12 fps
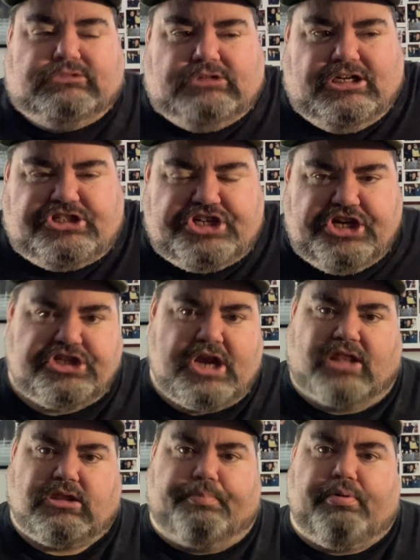It's just
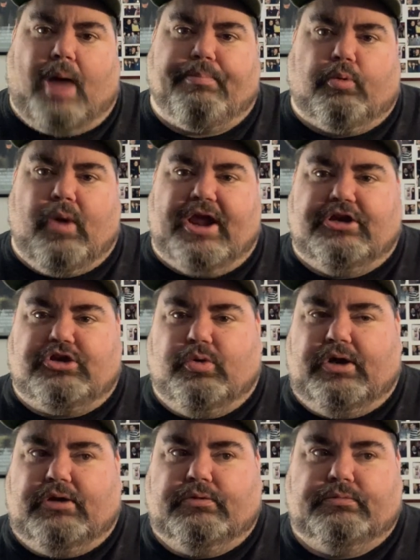not the proper way to do
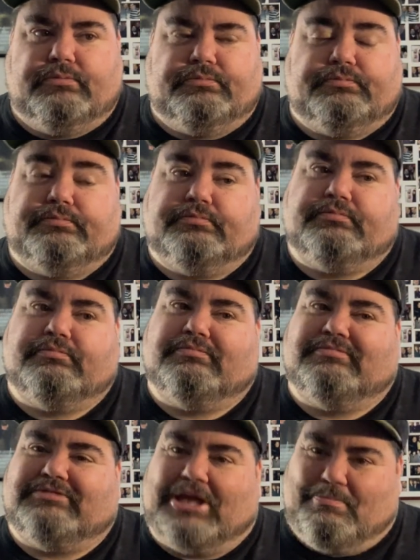it.
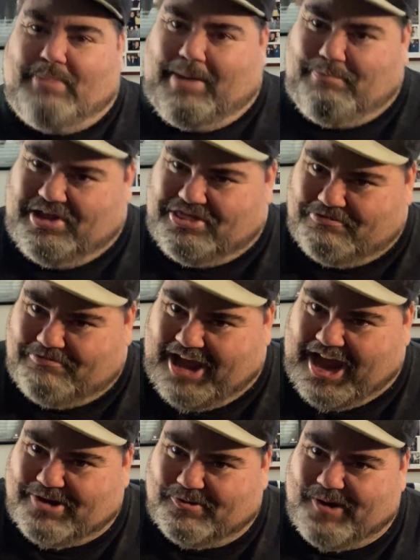It might be the
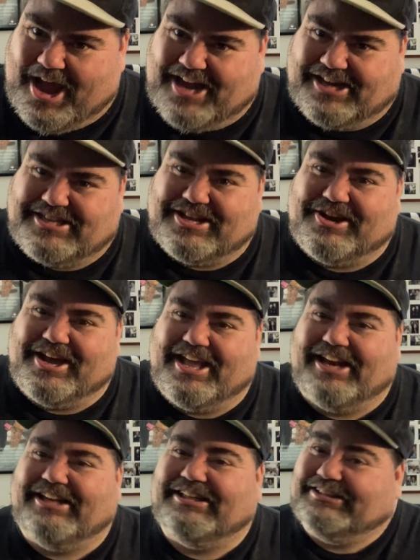Raider way to do
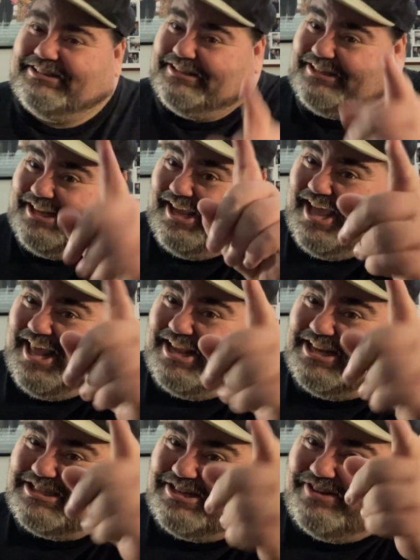it. You get it?
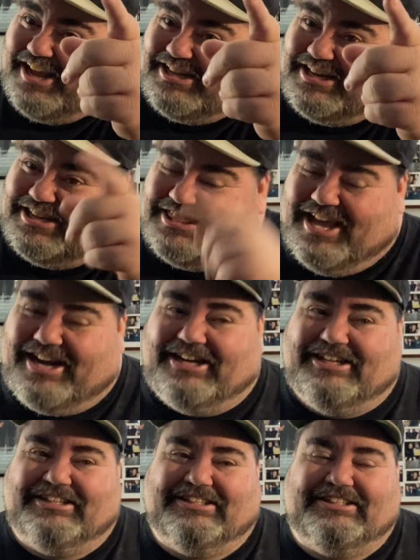You see what I did there?